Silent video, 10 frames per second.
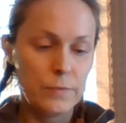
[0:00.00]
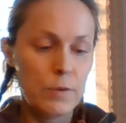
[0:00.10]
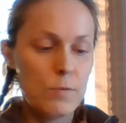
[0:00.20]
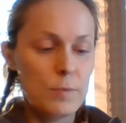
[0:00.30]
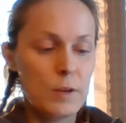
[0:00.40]

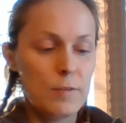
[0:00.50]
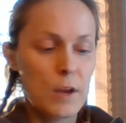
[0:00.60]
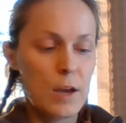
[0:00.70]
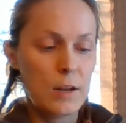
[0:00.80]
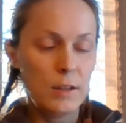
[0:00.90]
Oh, and I've
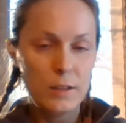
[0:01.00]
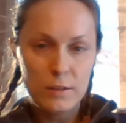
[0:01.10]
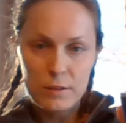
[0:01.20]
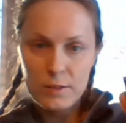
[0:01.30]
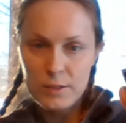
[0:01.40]
got a
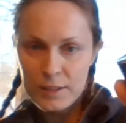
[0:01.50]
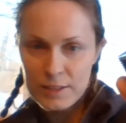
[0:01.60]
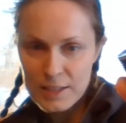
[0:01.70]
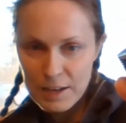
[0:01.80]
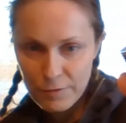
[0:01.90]
little
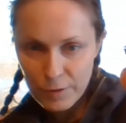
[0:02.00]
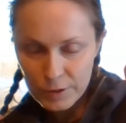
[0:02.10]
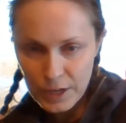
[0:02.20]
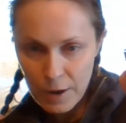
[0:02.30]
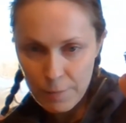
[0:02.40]
tinfoil
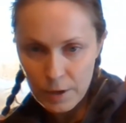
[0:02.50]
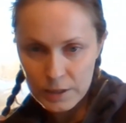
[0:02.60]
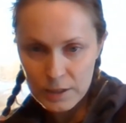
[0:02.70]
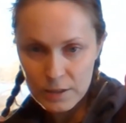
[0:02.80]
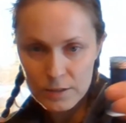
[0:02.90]
top on
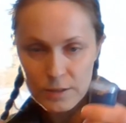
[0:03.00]
here,